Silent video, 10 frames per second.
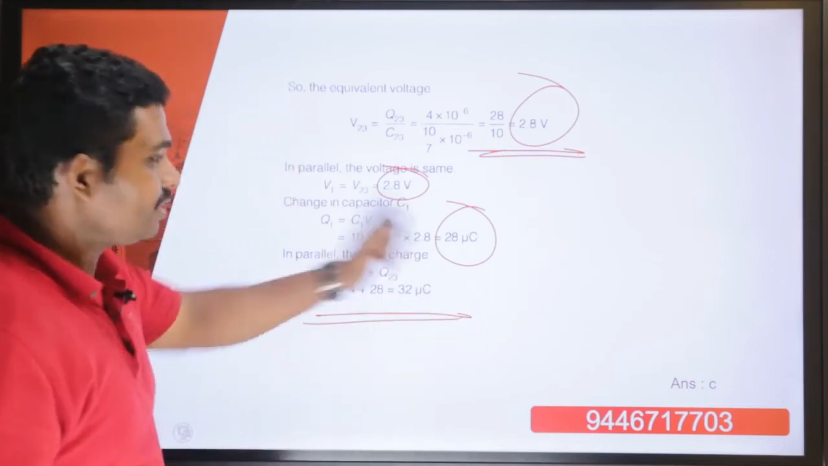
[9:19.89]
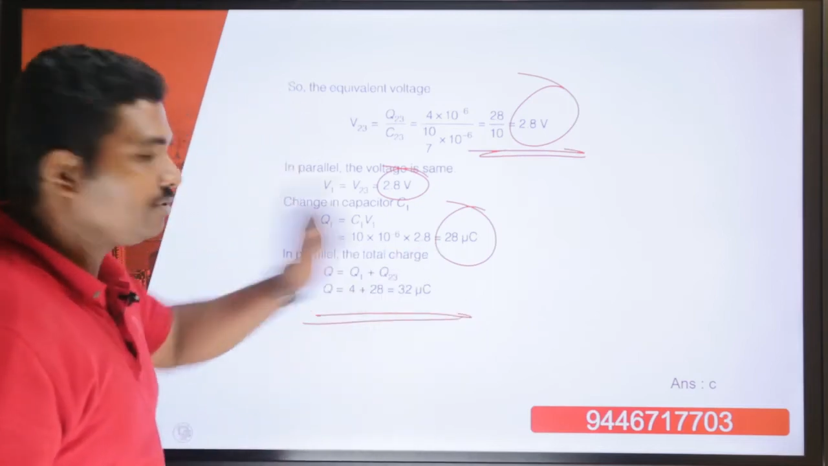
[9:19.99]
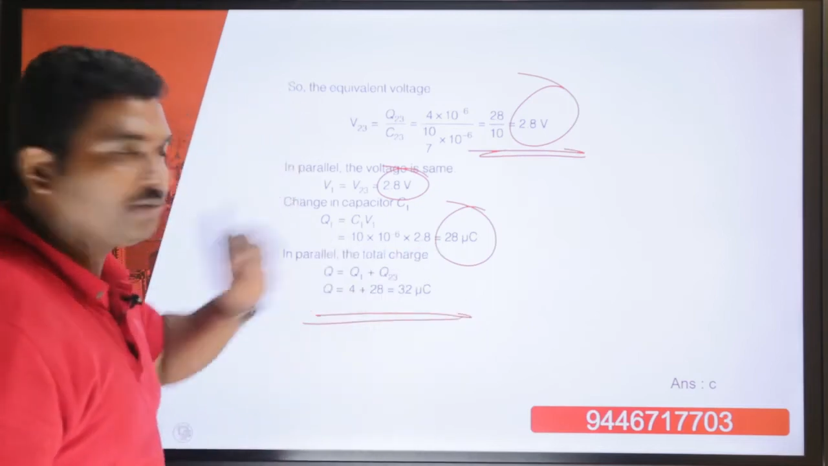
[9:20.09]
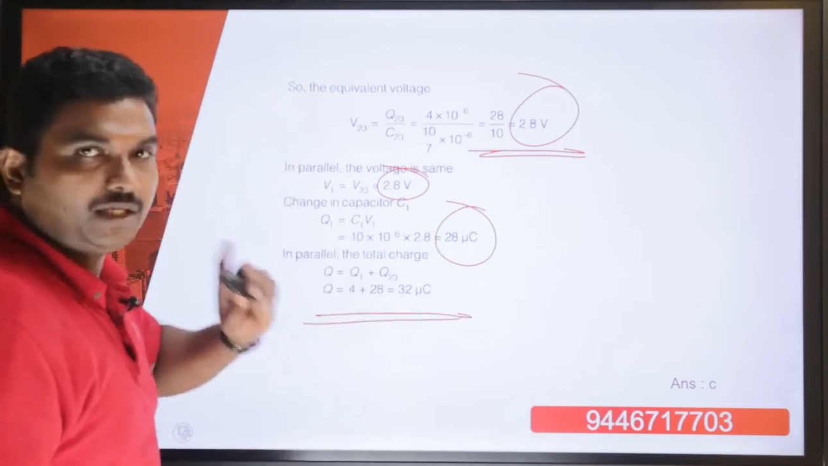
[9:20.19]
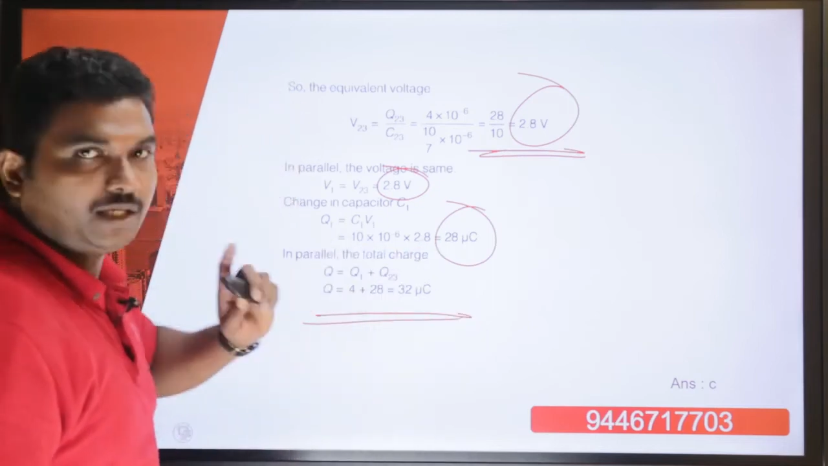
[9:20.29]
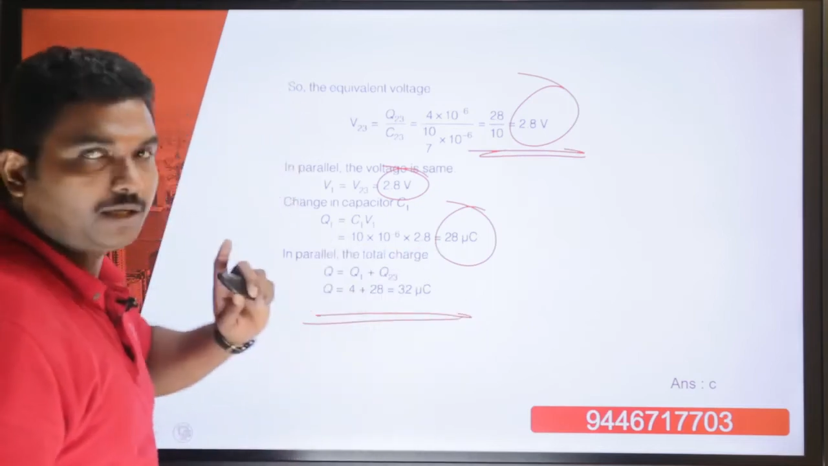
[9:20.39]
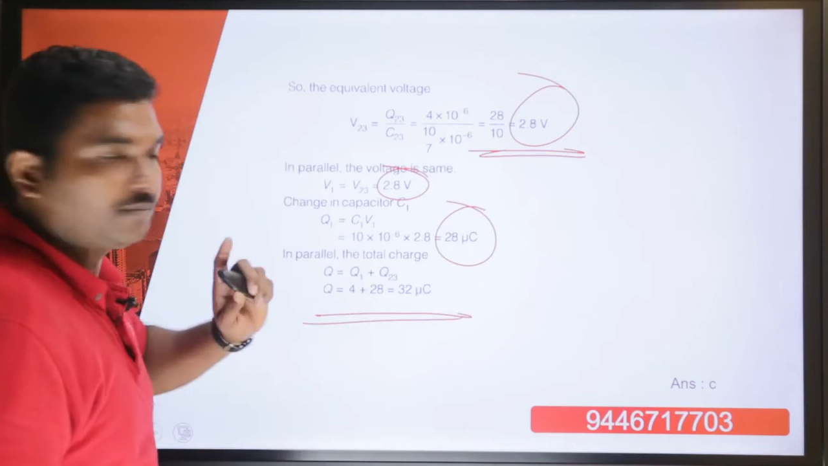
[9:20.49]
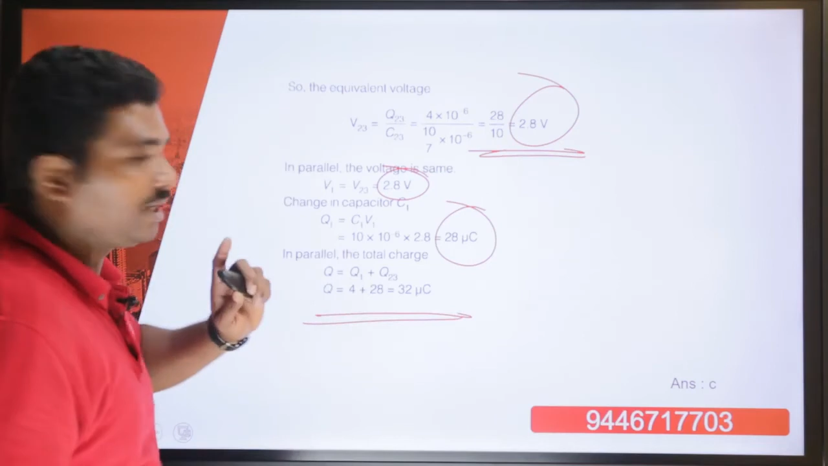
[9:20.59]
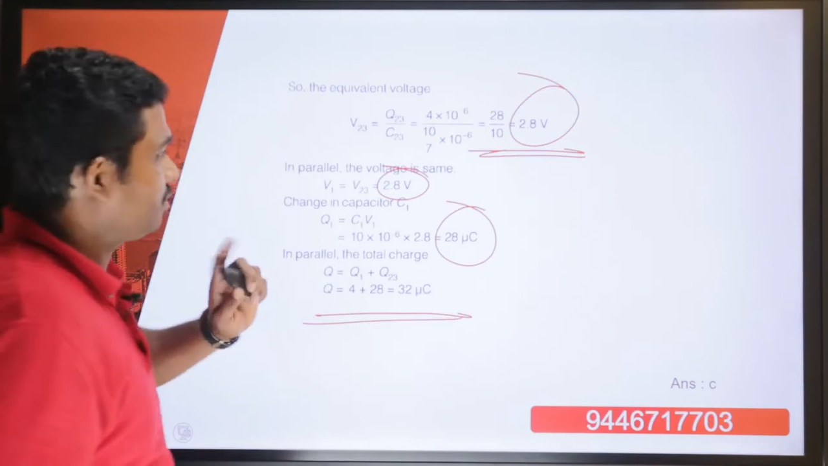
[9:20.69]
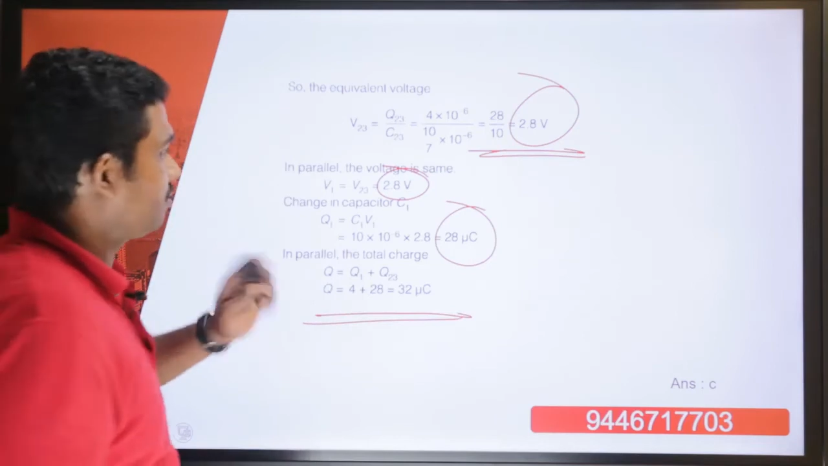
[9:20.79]
28
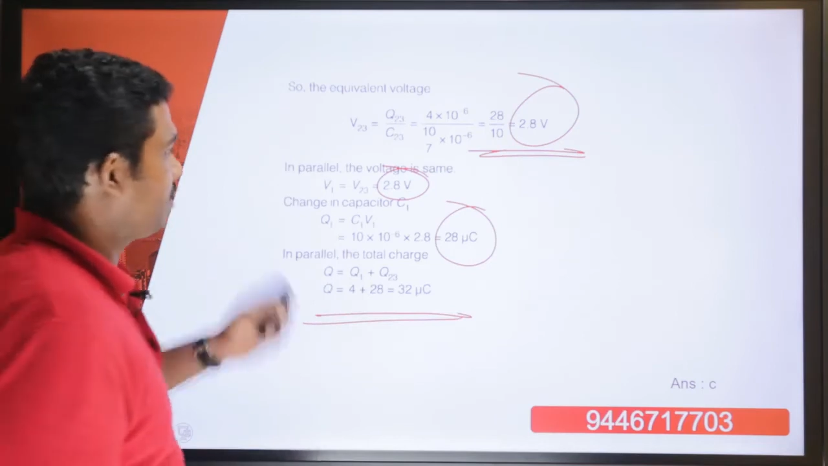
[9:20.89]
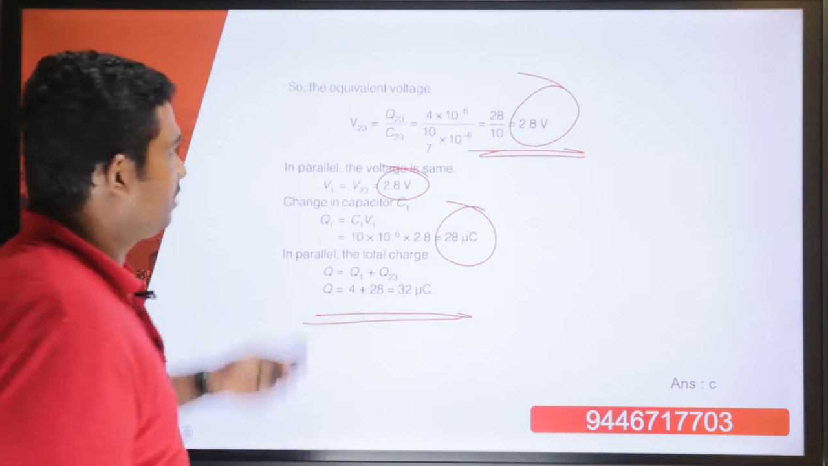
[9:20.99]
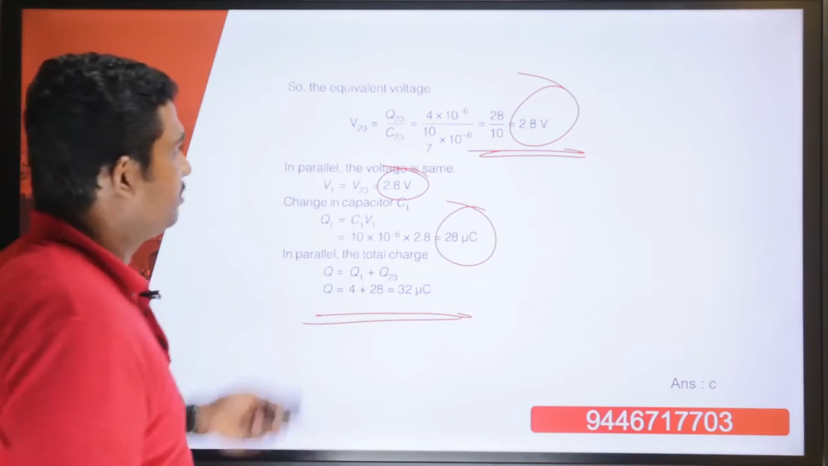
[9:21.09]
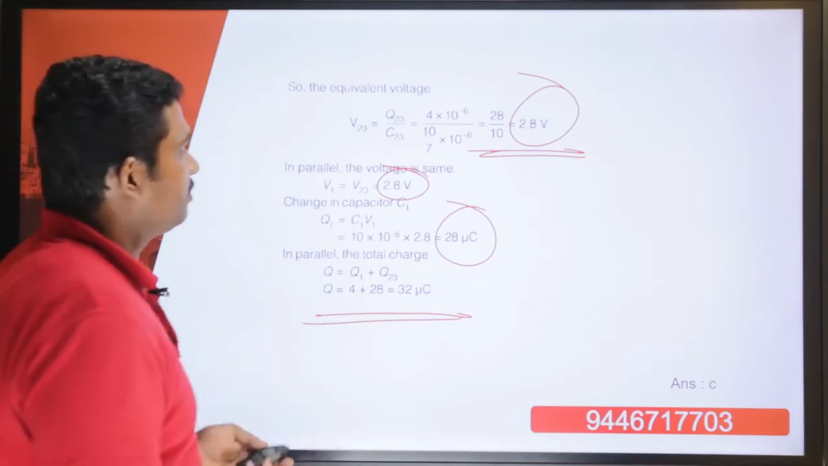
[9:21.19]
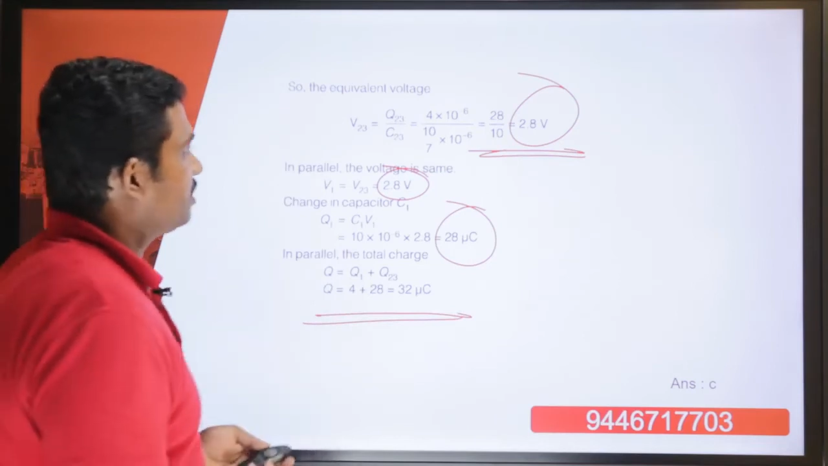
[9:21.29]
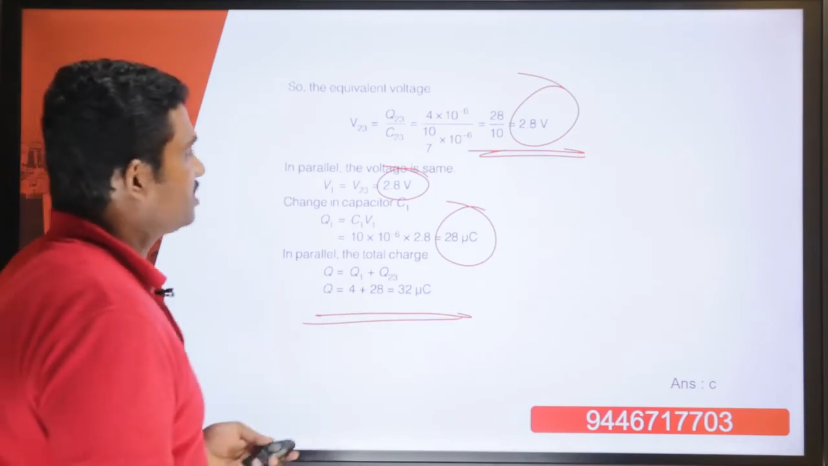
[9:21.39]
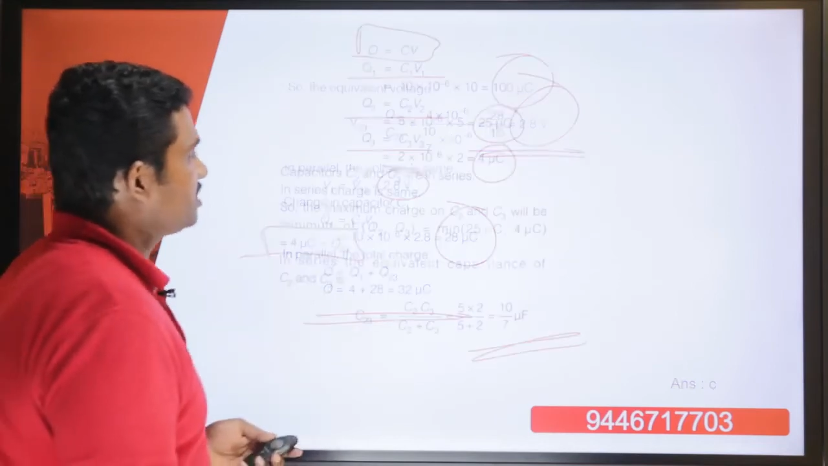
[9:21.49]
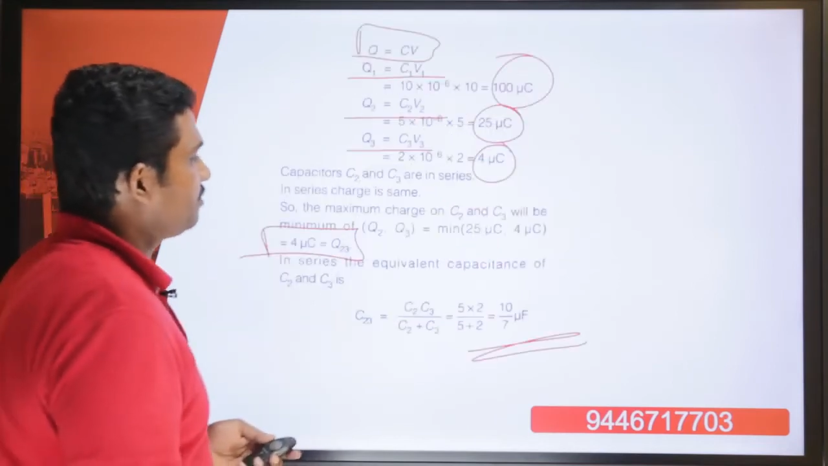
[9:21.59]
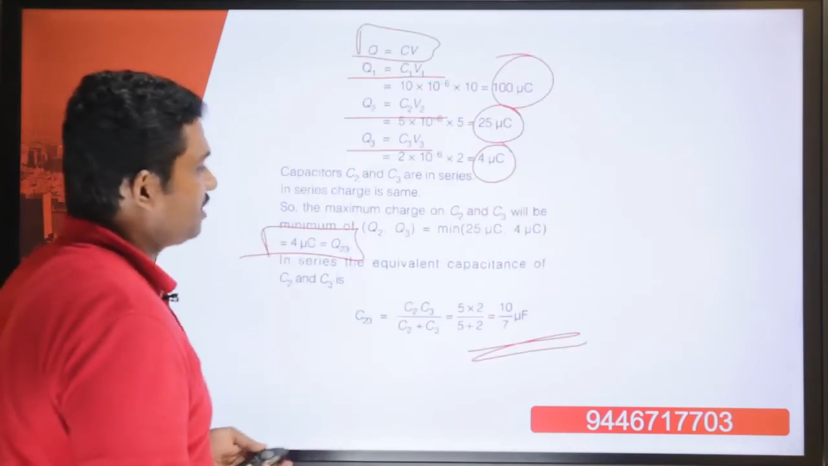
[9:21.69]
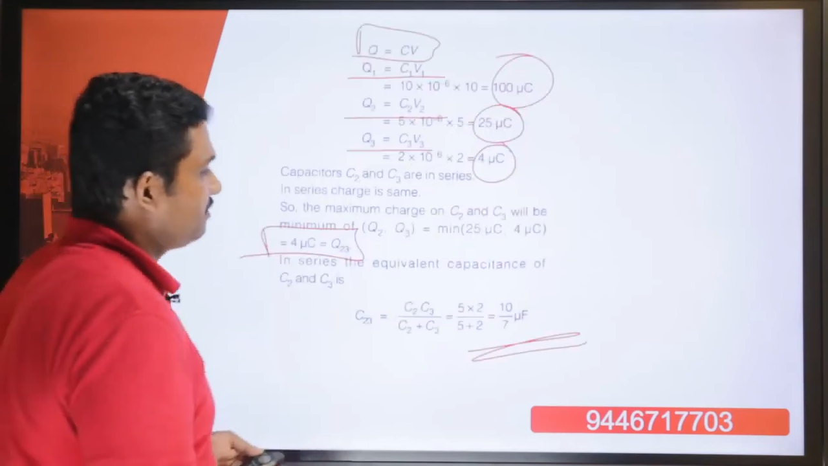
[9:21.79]
microcoulomb. What is the
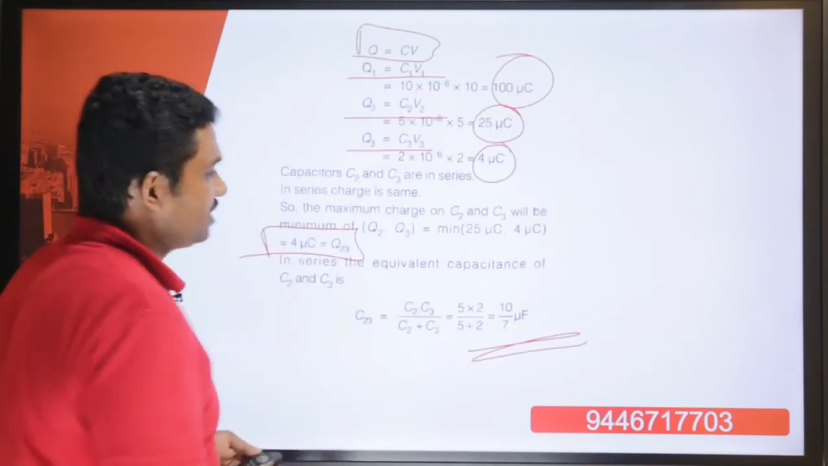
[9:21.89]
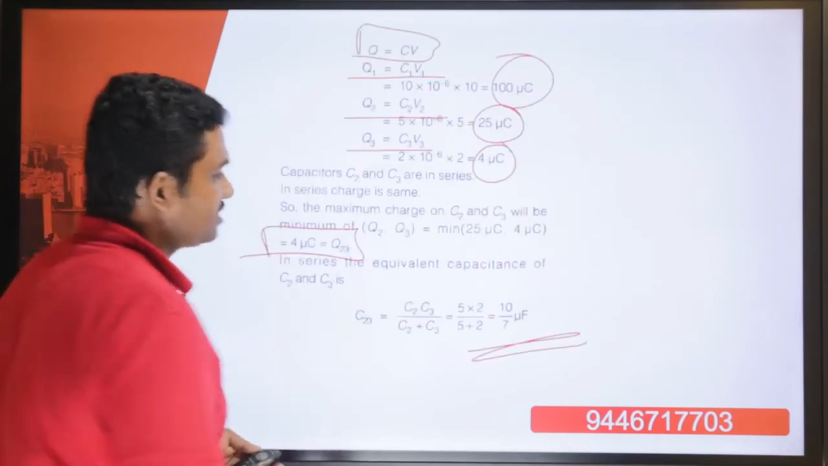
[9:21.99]
previous?